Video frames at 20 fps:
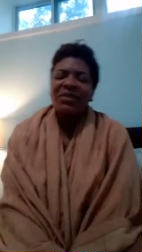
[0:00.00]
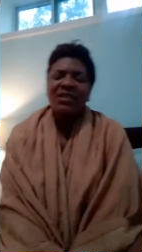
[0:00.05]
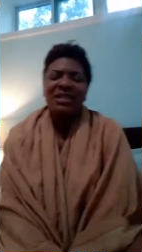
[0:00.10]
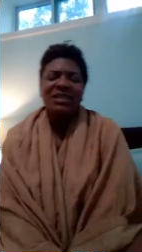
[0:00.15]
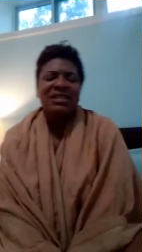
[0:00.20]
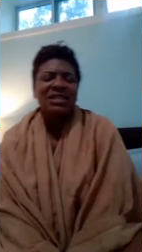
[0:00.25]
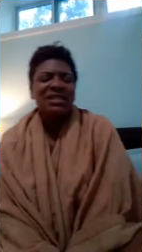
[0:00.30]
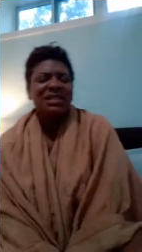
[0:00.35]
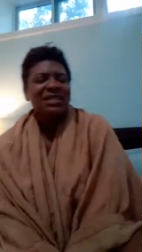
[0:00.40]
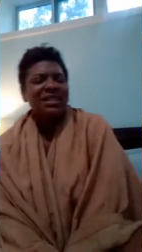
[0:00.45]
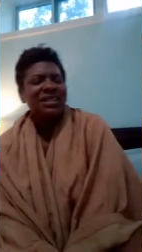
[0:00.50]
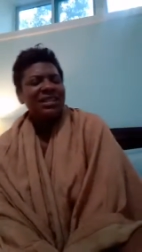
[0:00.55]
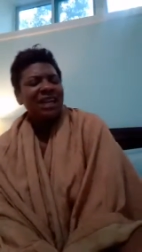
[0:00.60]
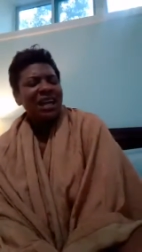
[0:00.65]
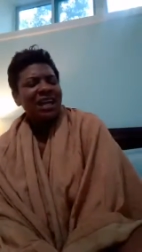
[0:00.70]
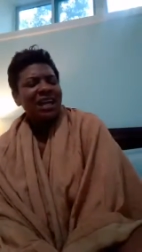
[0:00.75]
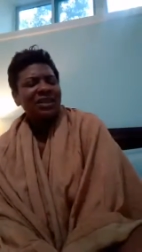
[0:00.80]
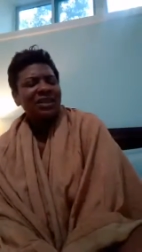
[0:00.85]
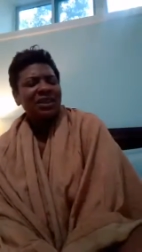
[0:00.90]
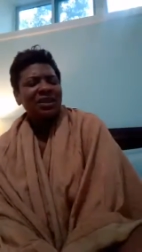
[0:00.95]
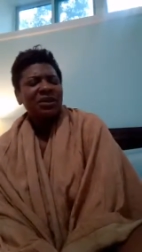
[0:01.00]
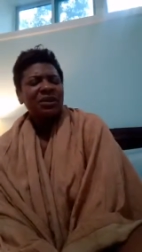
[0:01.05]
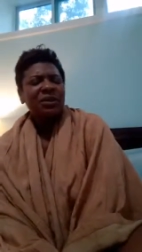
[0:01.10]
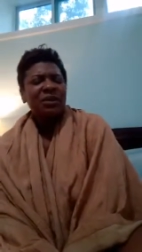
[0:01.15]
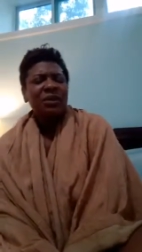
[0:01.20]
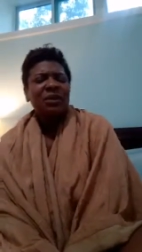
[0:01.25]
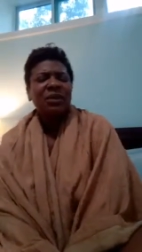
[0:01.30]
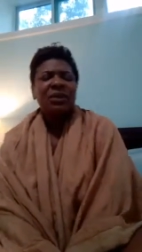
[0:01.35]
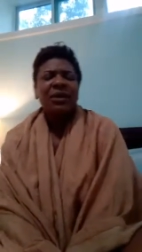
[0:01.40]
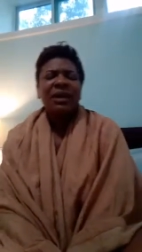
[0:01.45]
this is the day the
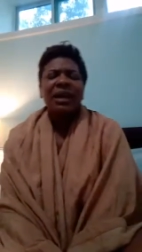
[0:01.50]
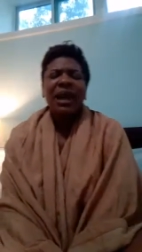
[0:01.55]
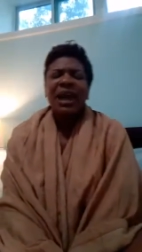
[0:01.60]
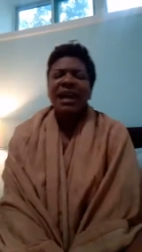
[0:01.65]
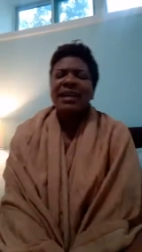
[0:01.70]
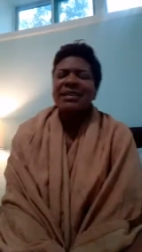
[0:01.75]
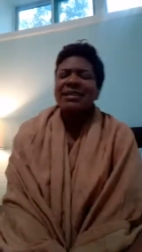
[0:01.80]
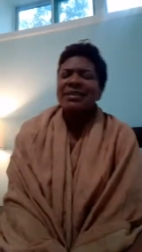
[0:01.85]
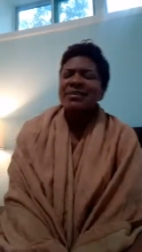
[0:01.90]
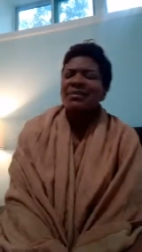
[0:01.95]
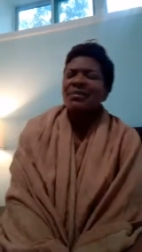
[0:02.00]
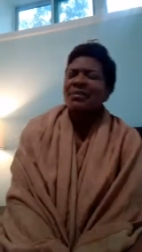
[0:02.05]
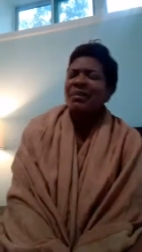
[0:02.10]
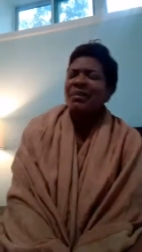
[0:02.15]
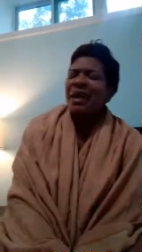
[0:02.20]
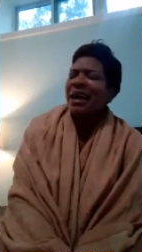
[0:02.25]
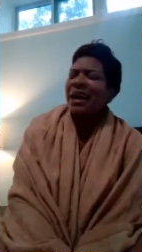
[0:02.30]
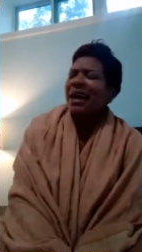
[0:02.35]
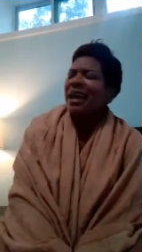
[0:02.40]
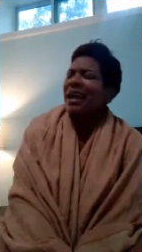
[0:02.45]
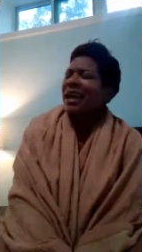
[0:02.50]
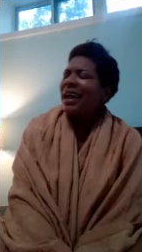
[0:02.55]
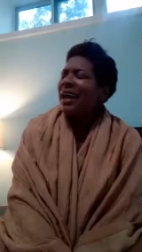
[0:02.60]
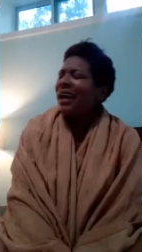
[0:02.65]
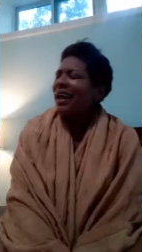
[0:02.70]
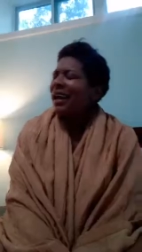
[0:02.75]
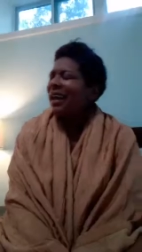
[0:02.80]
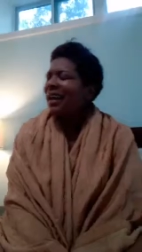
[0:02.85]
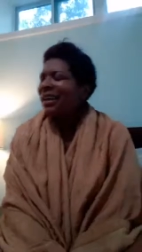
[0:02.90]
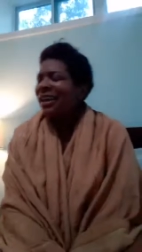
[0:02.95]
Lord has
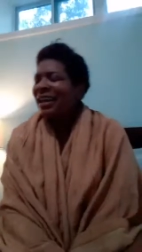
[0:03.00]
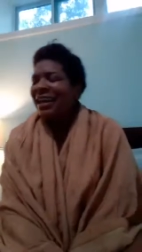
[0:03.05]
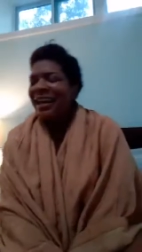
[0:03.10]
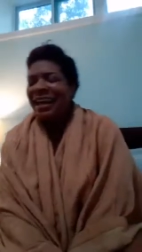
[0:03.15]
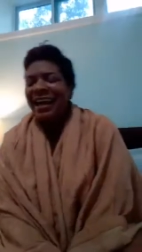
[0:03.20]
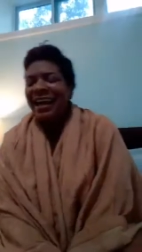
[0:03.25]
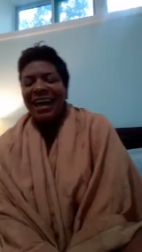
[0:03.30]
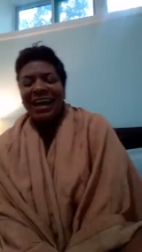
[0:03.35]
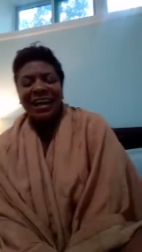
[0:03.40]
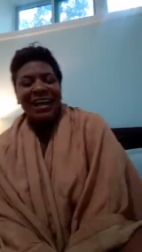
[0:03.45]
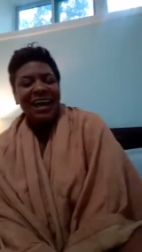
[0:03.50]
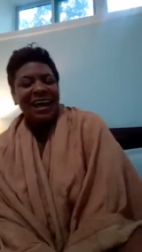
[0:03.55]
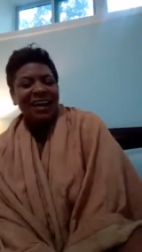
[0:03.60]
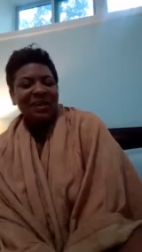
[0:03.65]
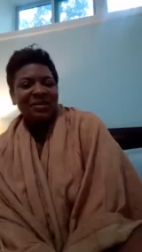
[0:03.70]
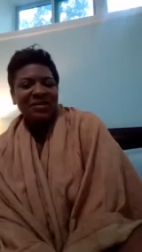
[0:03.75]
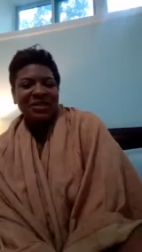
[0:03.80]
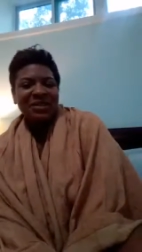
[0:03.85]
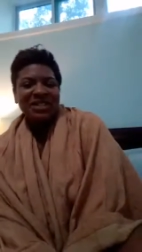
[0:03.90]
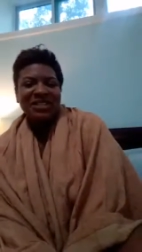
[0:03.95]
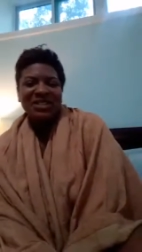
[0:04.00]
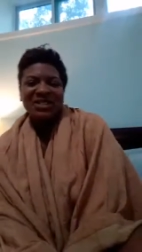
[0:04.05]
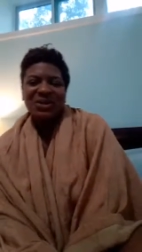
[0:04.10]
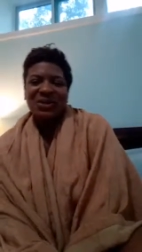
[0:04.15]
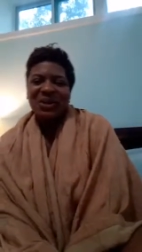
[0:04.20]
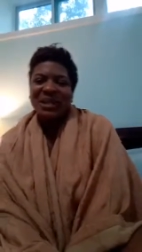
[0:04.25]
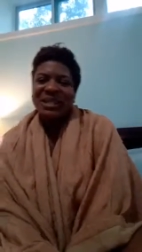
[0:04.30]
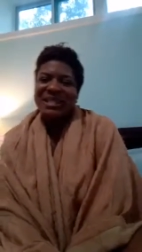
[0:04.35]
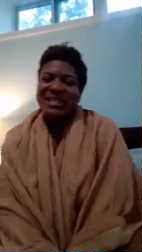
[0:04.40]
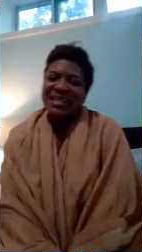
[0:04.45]
made, and I am
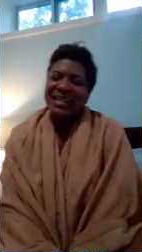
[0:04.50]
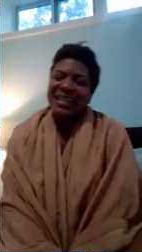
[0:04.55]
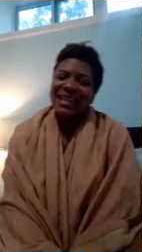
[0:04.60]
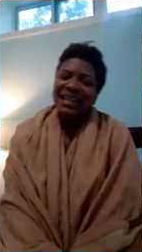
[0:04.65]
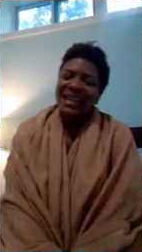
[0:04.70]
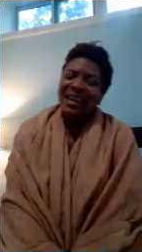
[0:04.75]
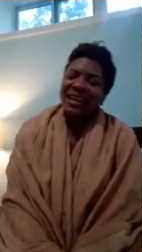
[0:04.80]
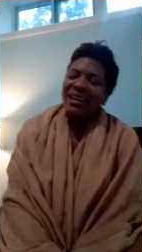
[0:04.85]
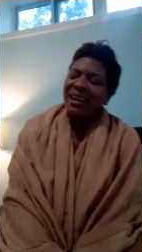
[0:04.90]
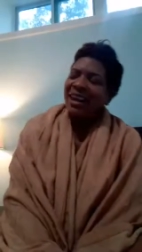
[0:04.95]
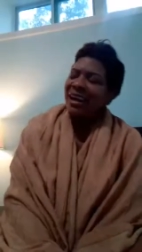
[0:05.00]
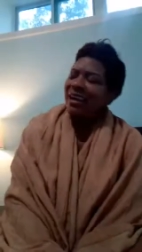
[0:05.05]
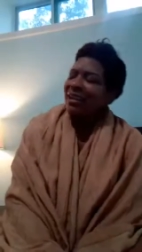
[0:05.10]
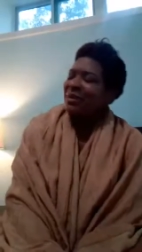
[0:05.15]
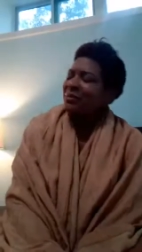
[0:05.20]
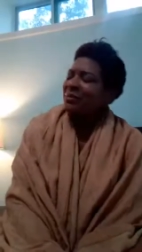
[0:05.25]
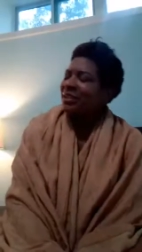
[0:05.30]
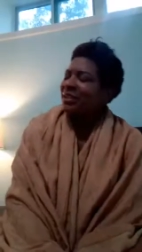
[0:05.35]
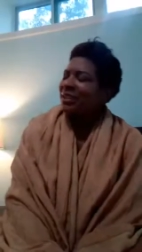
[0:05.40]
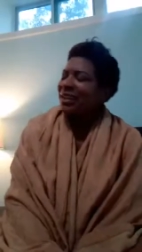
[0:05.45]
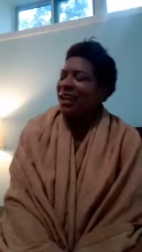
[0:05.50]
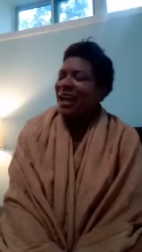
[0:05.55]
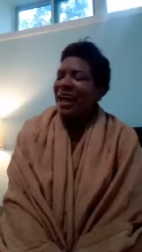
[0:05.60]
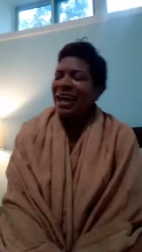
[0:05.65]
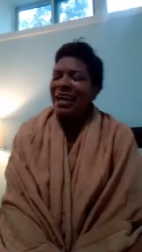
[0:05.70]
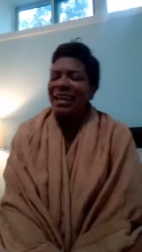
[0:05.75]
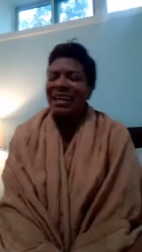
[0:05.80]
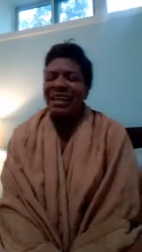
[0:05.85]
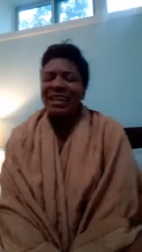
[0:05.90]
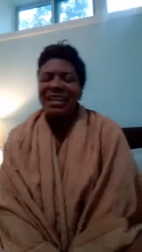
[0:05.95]
rejoicing and I am
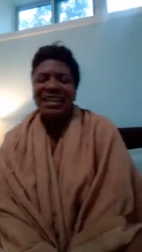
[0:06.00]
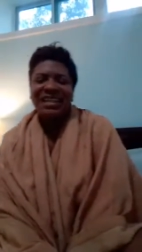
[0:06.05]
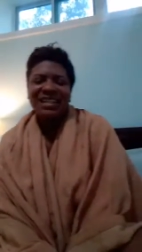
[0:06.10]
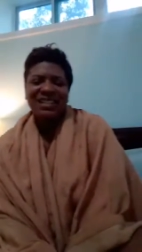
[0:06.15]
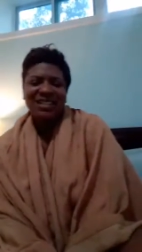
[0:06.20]
glad in it.